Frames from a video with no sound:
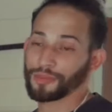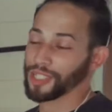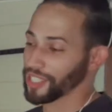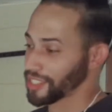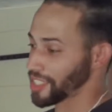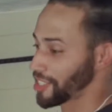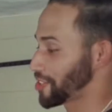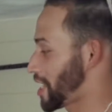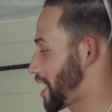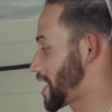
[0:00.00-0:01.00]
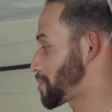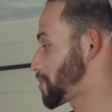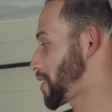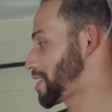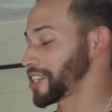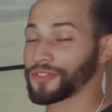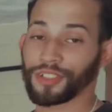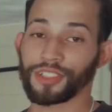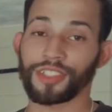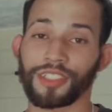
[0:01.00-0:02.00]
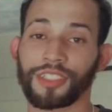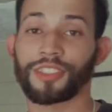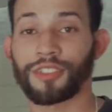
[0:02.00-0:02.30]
because I know y'all guys been waiting on for the T C,